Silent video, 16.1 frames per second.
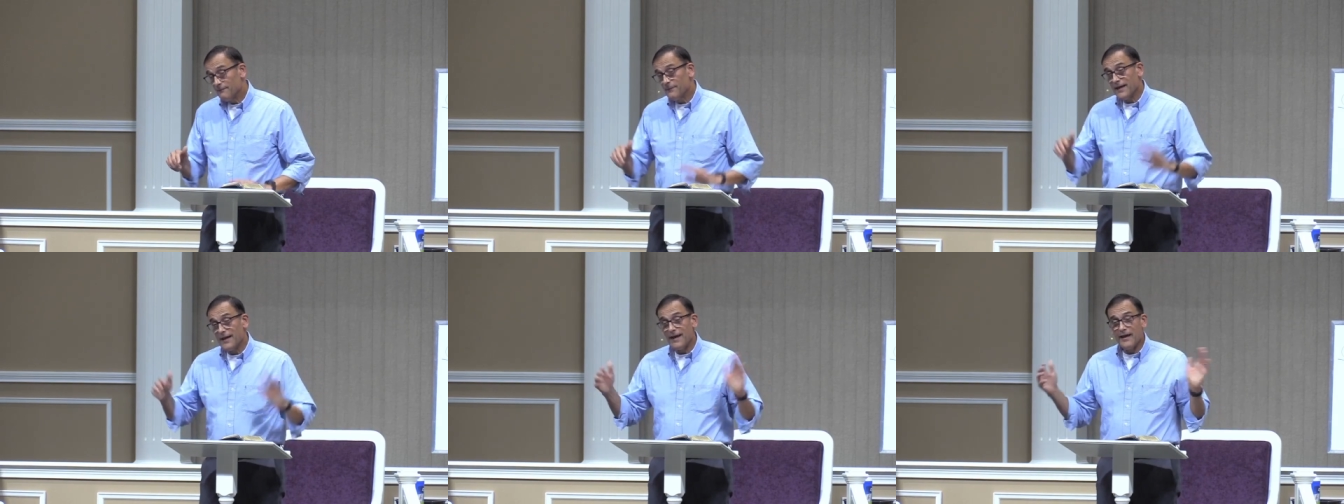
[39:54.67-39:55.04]

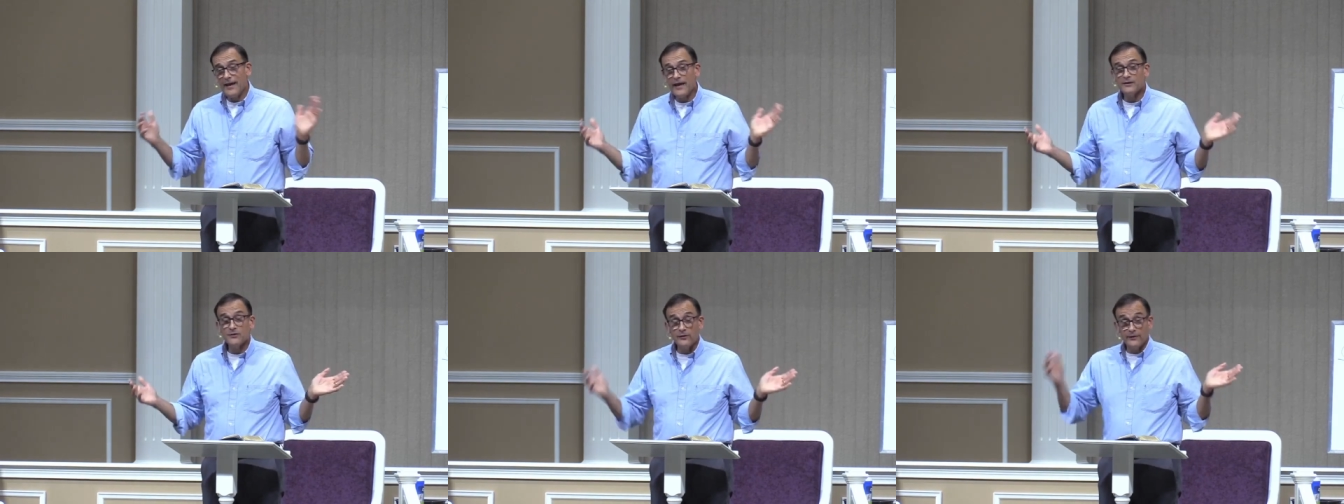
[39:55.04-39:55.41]
A
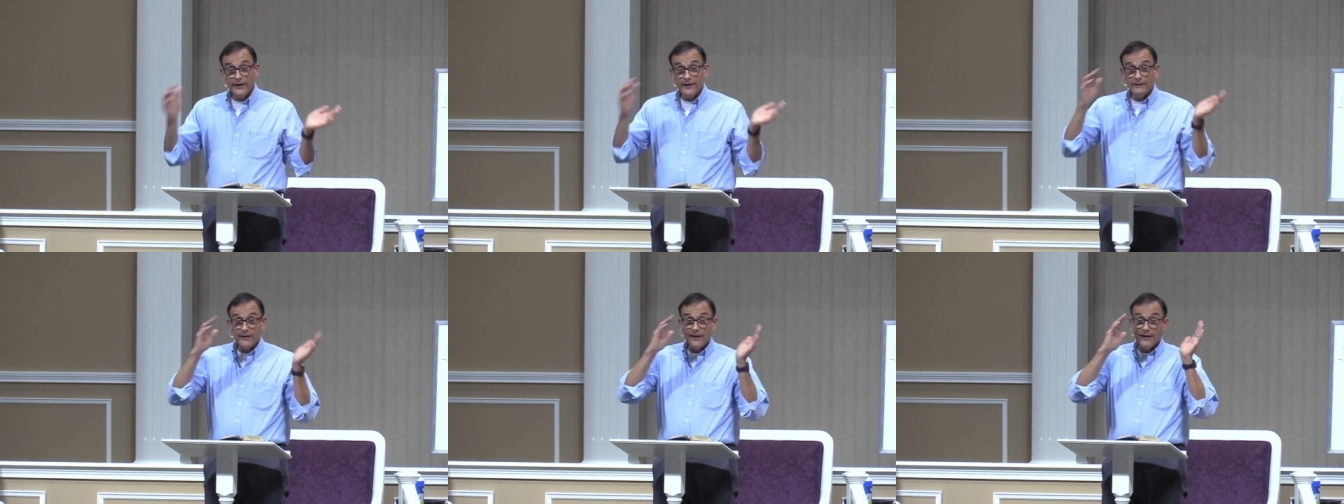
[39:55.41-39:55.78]

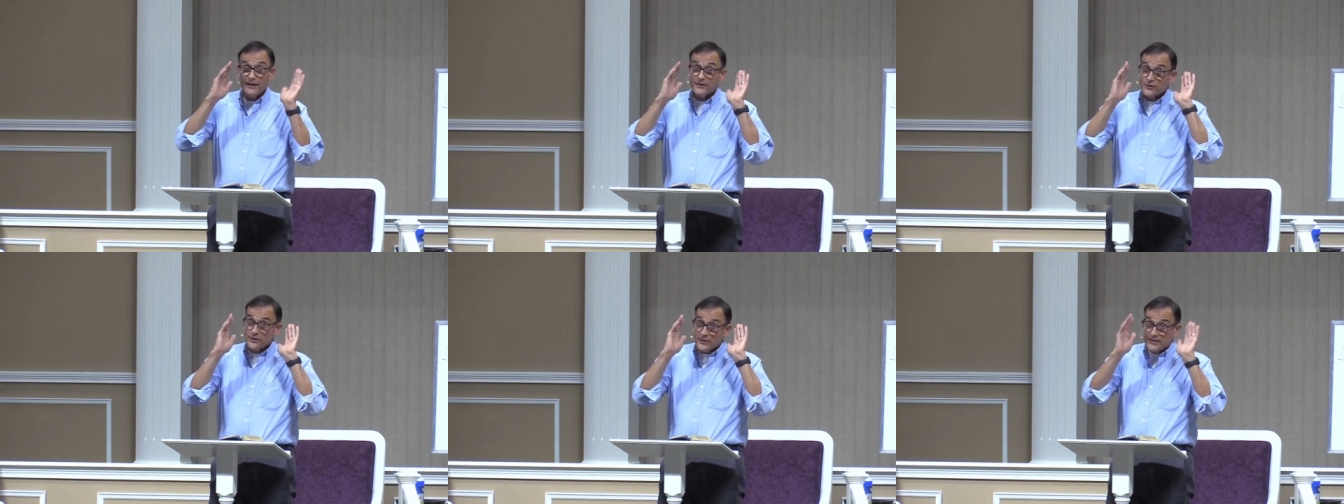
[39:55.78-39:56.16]
actually, and
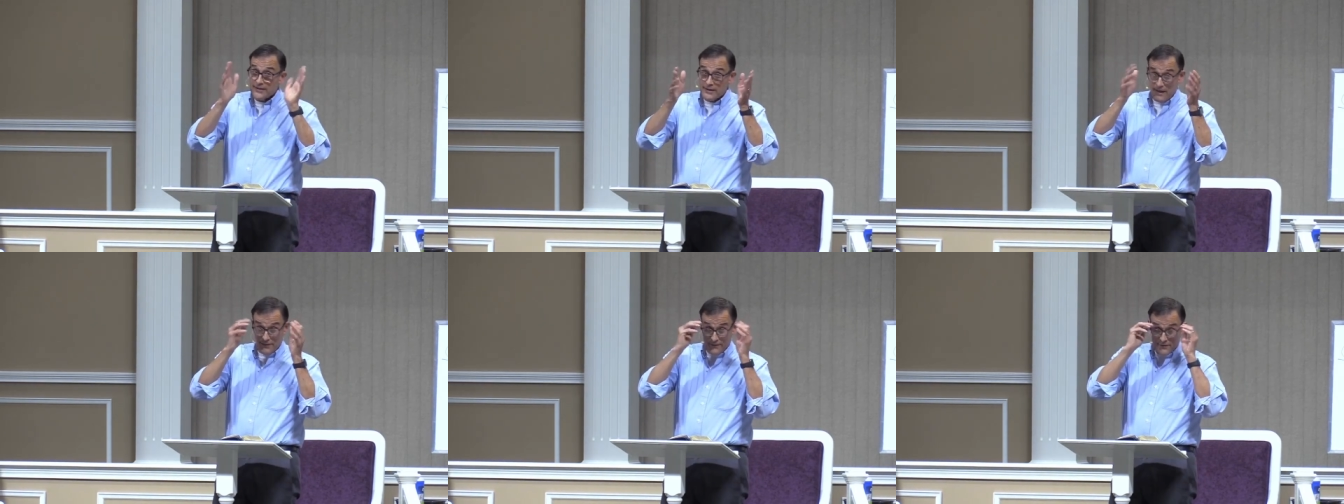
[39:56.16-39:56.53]
I should
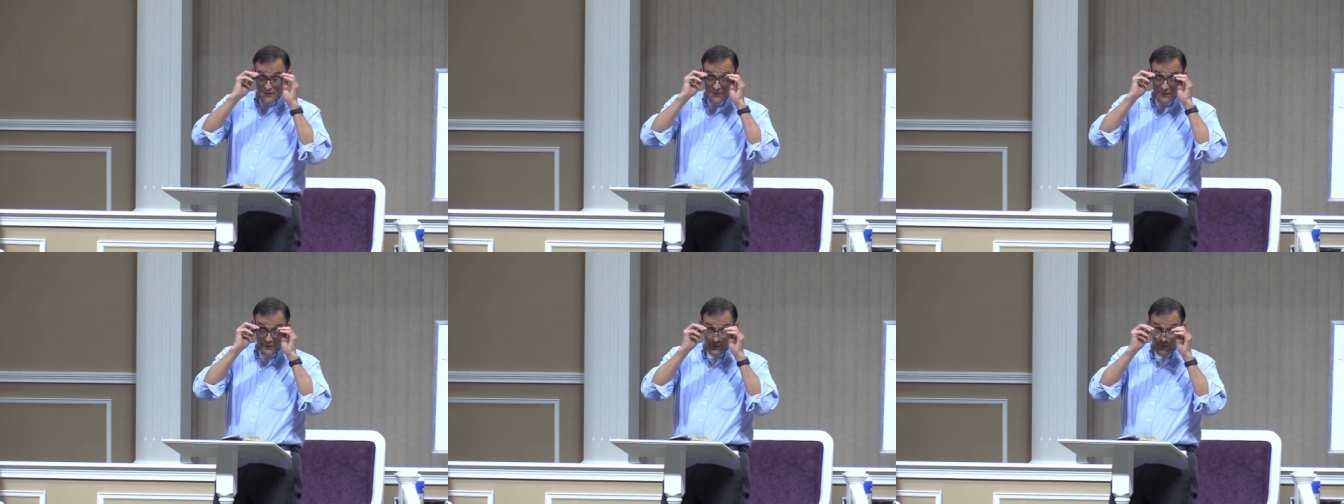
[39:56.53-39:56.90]
say
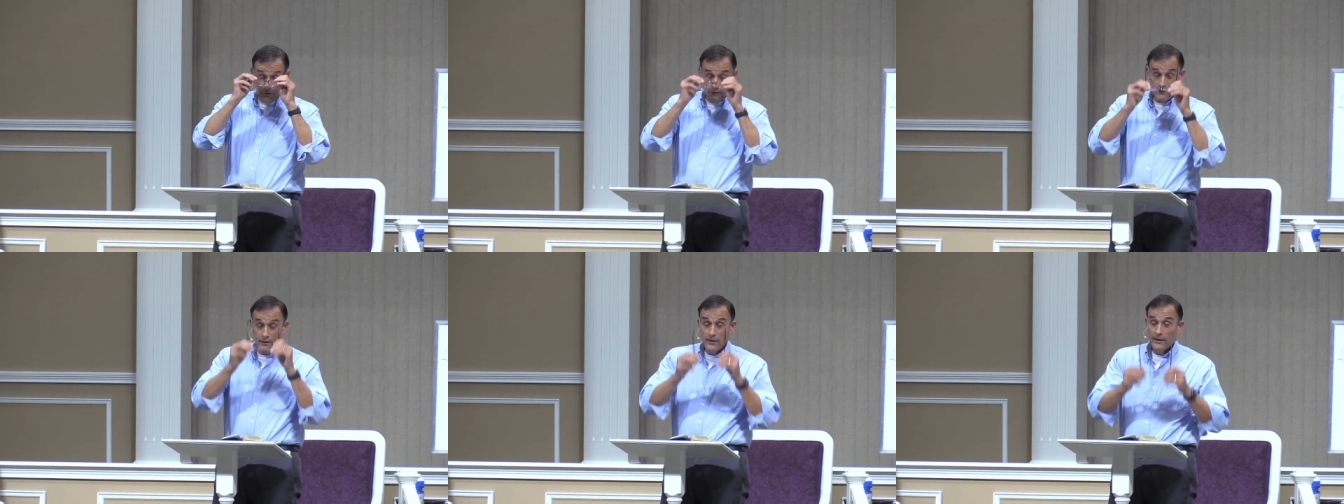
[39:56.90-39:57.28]
this to
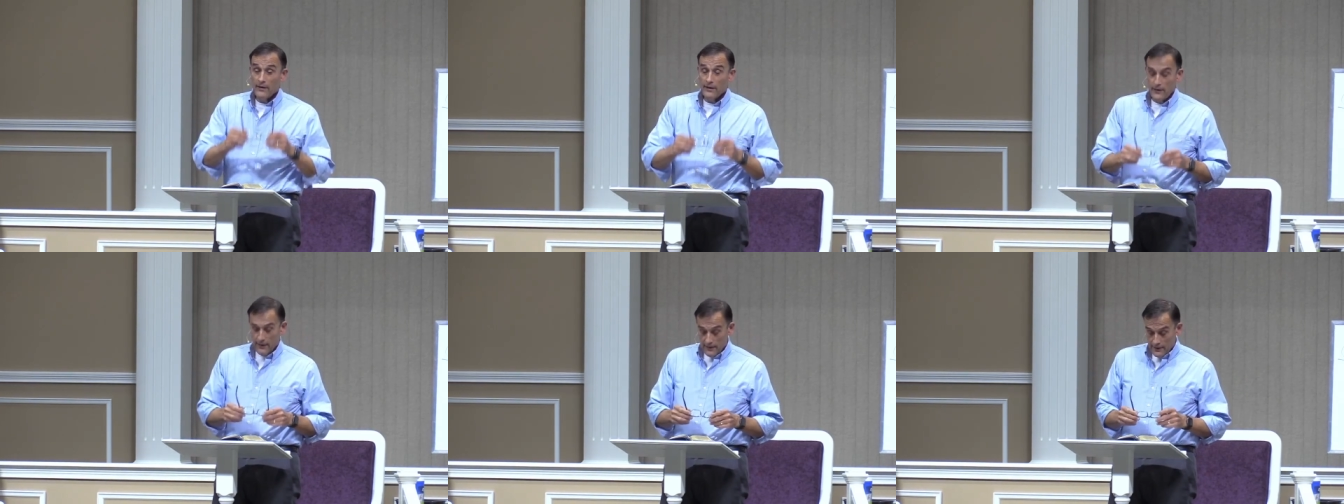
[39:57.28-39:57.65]
you.
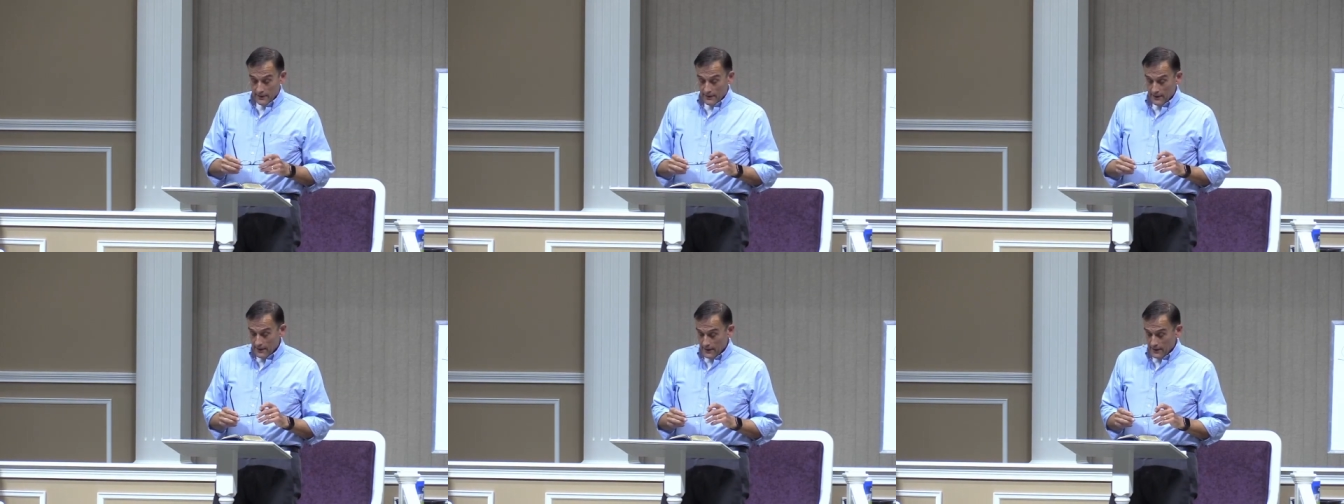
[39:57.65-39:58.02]

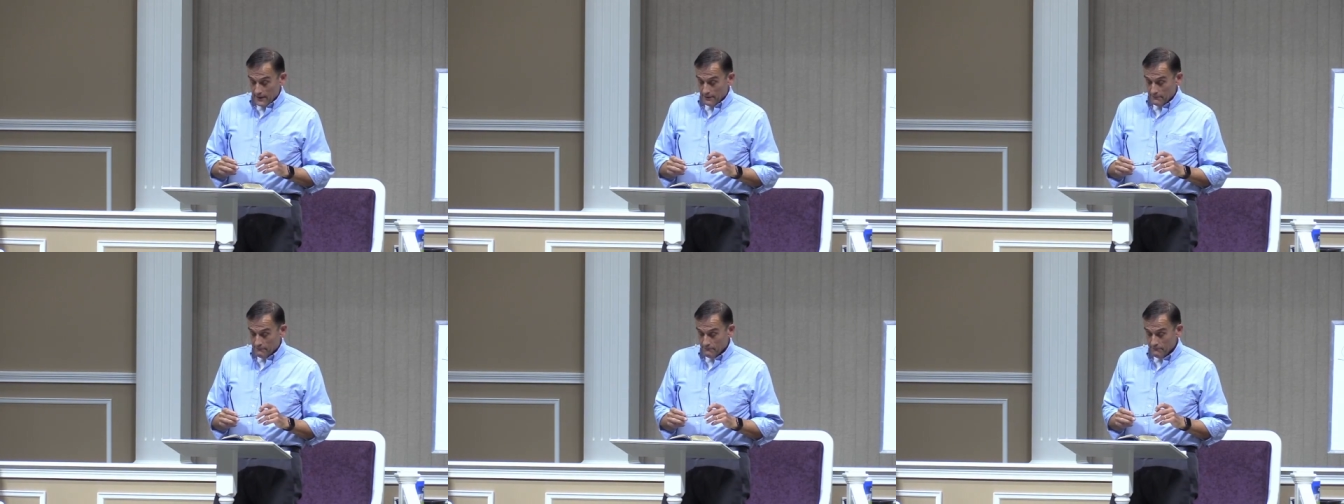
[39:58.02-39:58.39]

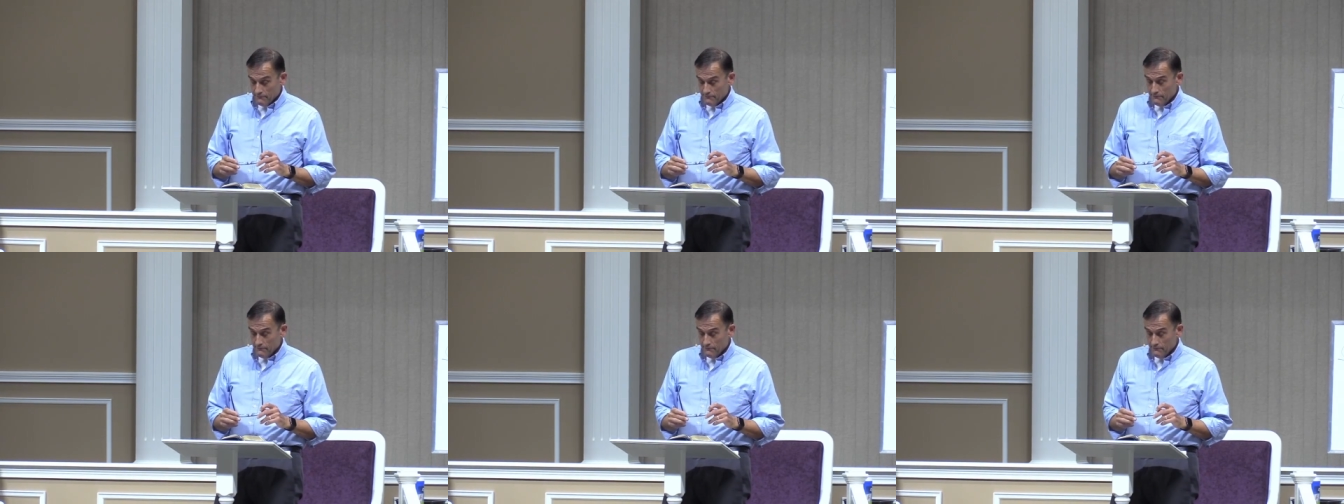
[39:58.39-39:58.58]
Um,